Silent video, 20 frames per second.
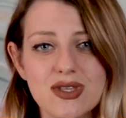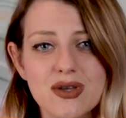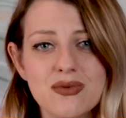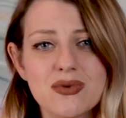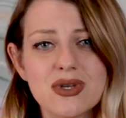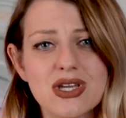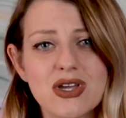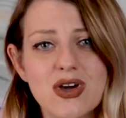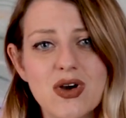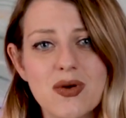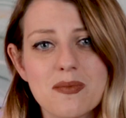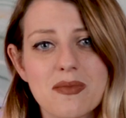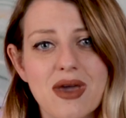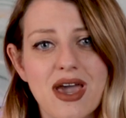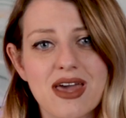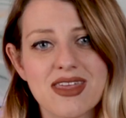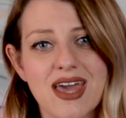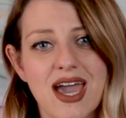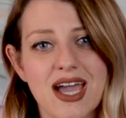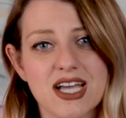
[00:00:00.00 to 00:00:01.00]
What I hope
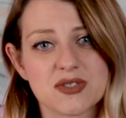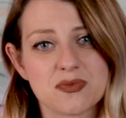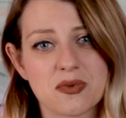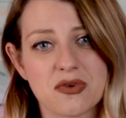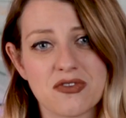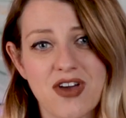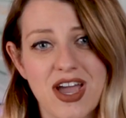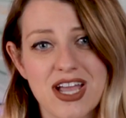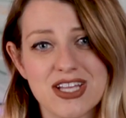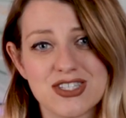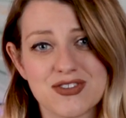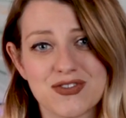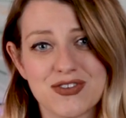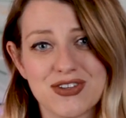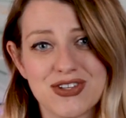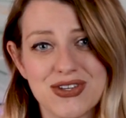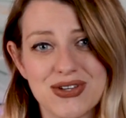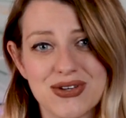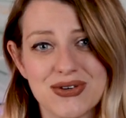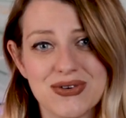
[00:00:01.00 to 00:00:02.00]
Math Hacks provides
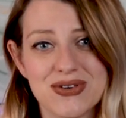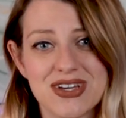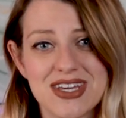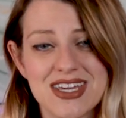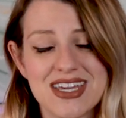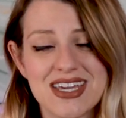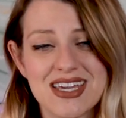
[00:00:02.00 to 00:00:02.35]
for you